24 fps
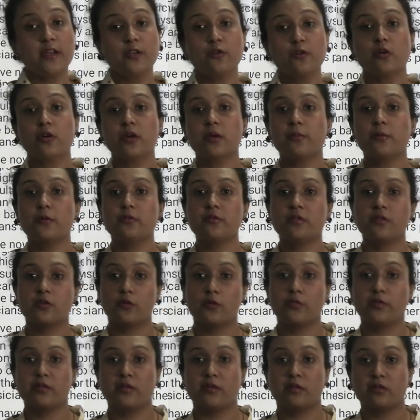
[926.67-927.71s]
talk about
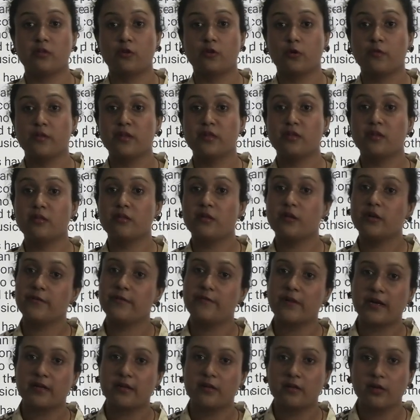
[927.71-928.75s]
services, services are
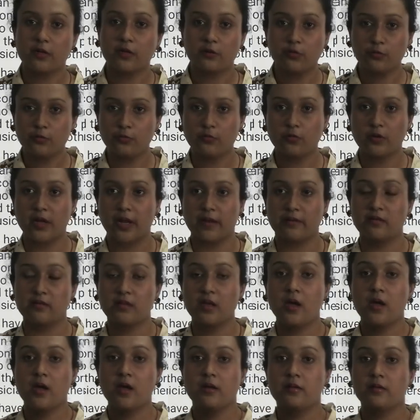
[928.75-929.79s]
divided into two kinds.
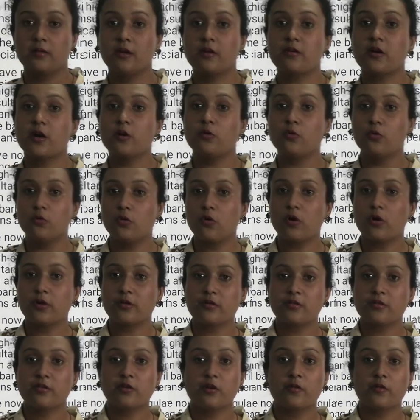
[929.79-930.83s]
There are low
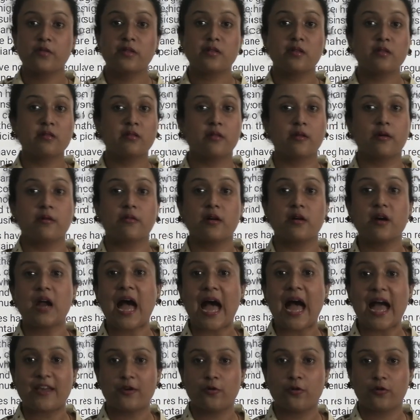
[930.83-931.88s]
order services, there are
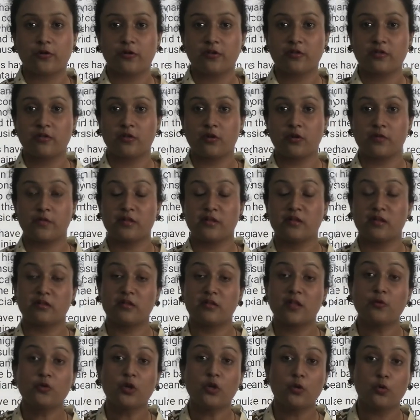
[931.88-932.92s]
high order services.
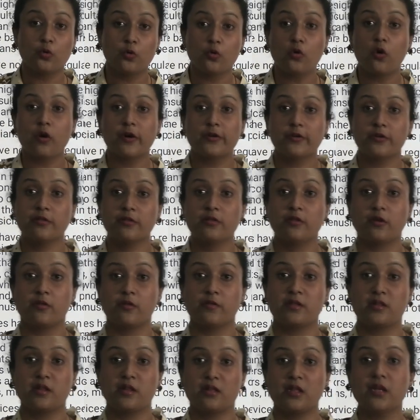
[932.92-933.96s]
Now the low order
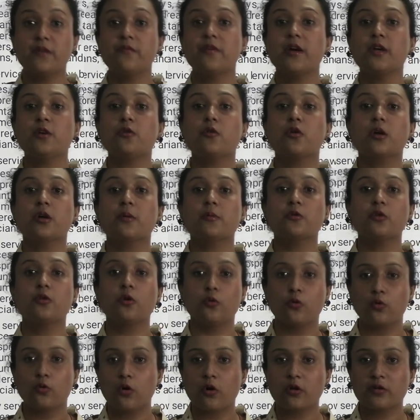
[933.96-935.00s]
services, if I talk about the
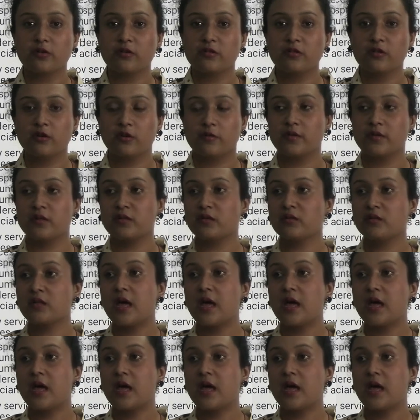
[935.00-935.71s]
low order services